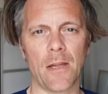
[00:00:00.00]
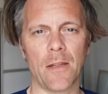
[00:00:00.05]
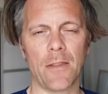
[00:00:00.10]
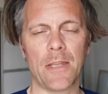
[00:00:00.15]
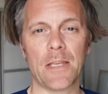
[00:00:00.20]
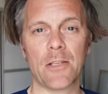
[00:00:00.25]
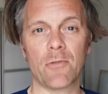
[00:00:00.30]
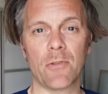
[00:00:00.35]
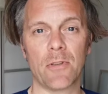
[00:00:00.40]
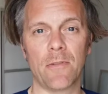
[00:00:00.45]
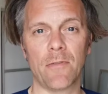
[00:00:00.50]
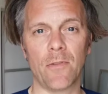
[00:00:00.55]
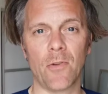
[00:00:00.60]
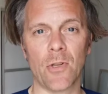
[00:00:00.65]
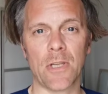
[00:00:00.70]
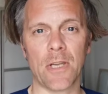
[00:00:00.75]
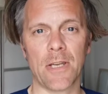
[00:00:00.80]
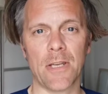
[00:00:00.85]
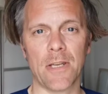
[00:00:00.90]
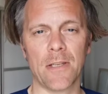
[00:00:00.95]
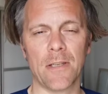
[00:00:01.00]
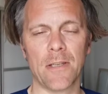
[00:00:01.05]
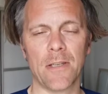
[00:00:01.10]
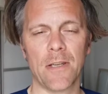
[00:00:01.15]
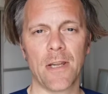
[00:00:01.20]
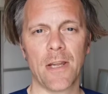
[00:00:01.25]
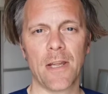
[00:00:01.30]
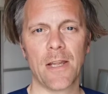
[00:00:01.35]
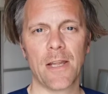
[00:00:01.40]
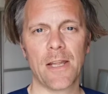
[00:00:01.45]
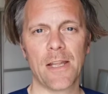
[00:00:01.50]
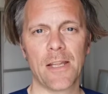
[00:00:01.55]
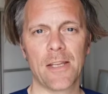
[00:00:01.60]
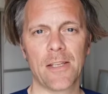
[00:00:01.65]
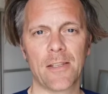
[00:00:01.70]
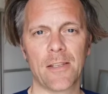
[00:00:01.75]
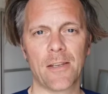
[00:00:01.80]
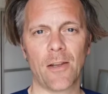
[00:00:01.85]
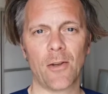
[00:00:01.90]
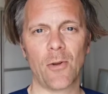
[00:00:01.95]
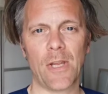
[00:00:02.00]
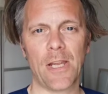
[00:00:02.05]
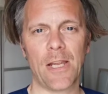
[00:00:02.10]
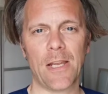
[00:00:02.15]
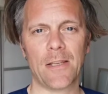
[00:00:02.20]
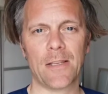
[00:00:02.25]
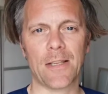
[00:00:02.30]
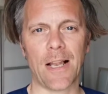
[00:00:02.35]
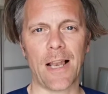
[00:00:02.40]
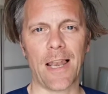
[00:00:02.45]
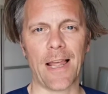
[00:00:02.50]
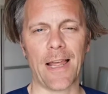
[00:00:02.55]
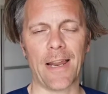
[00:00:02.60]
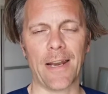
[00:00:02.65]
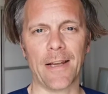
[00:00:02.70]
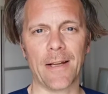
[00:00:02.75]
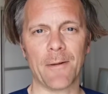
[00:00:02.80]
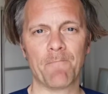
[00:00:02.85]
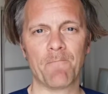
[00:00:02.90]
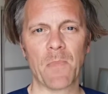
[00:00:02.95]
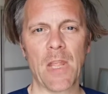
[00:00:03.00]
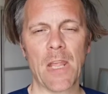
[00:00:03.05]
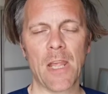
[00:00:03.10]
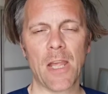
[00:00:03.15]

theatre interviews I did. So here's Alanna.